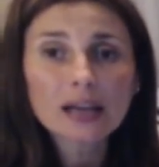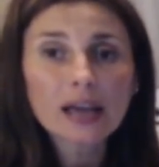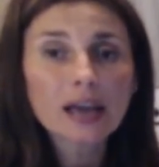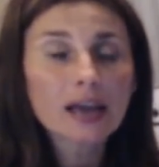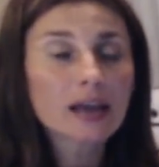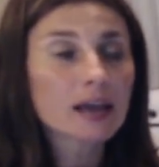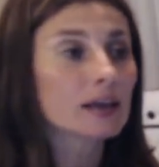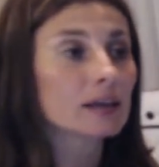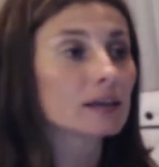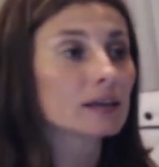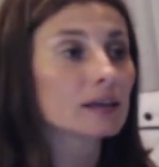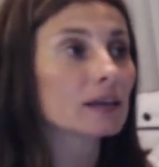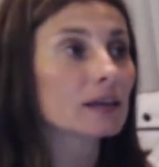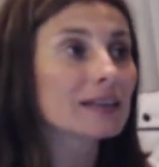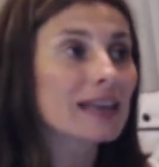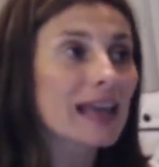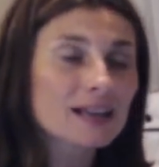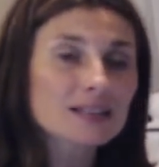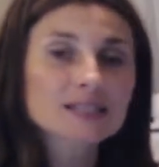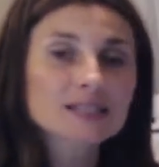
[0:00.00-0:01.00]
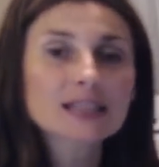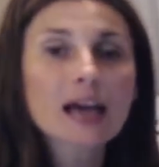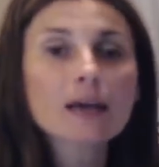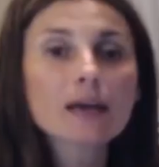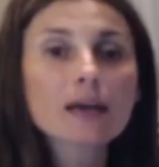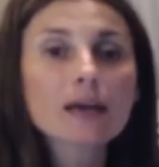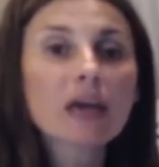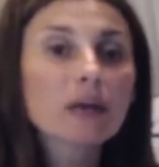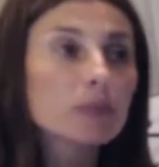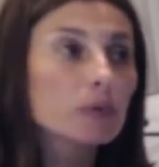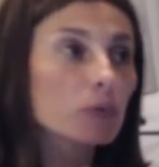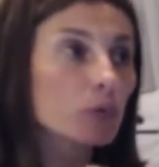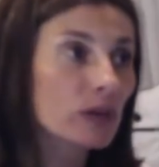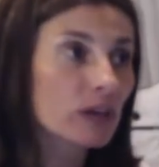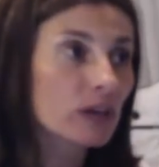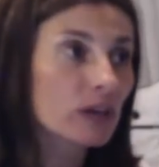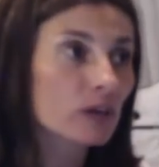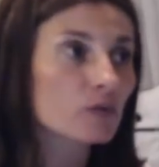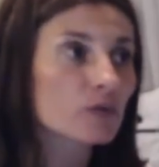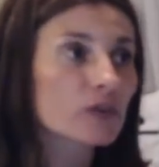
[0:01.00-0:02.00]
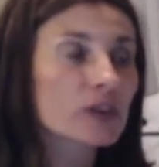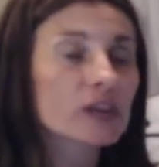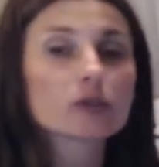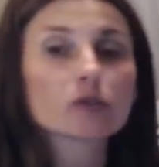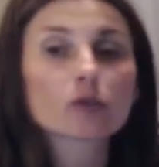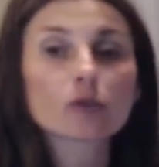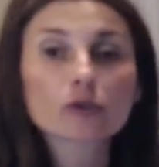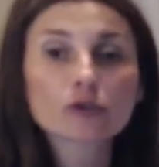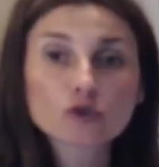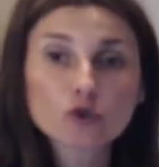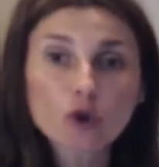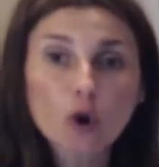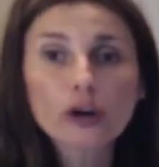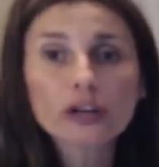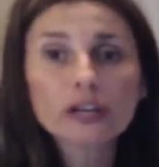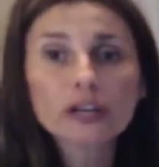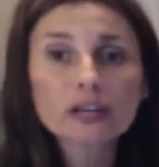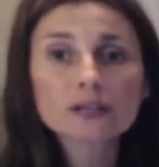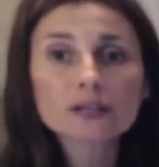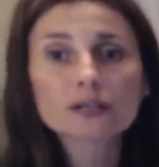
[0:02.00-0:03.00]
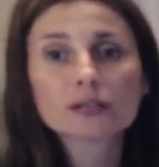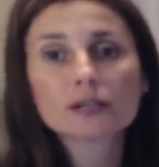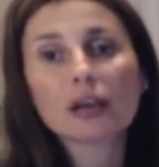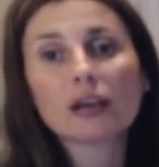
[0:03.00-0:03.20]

and next time maybe we can read or join us